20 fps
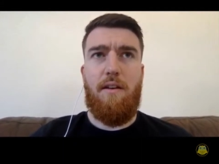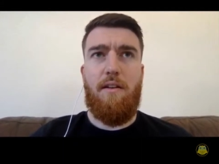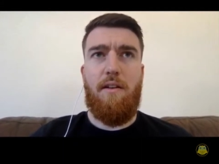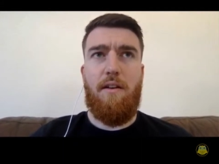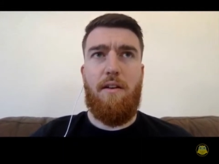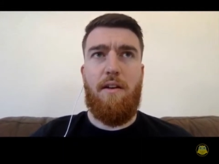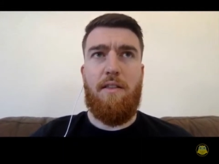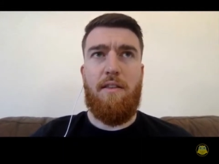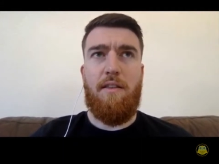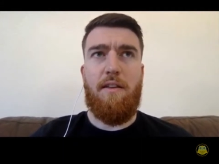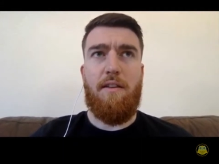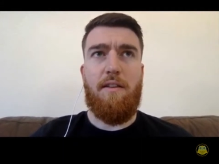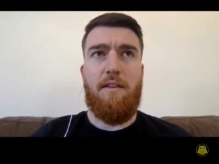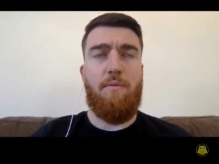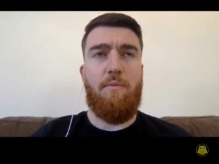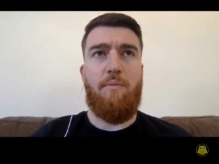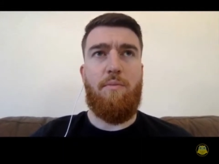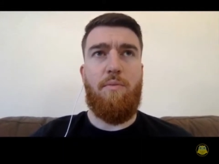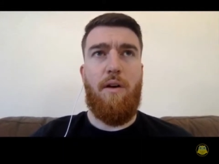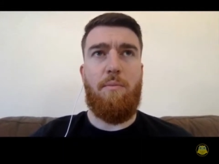I think,
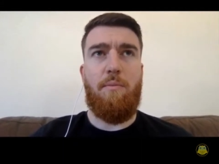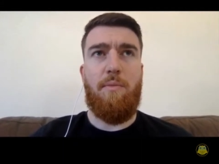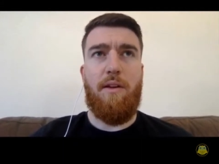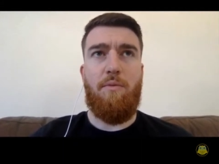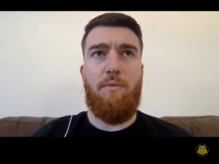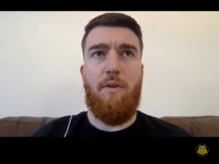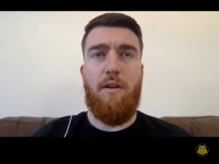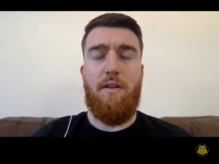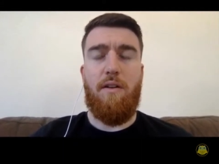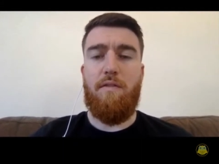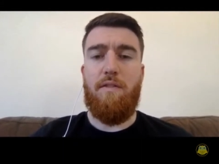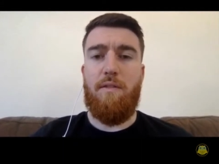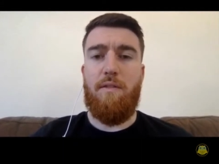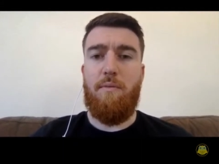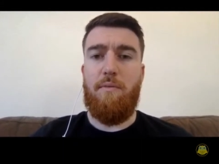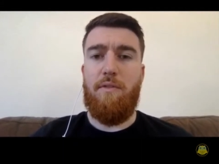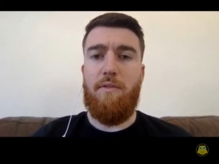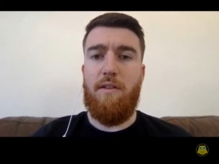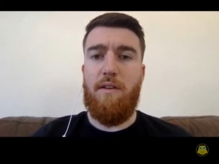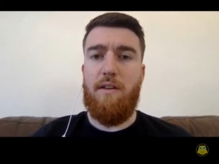probably one of
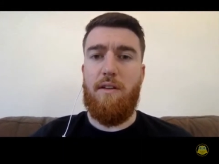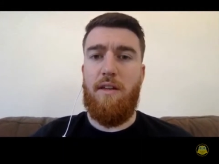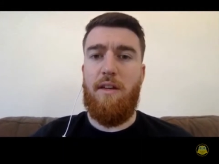the,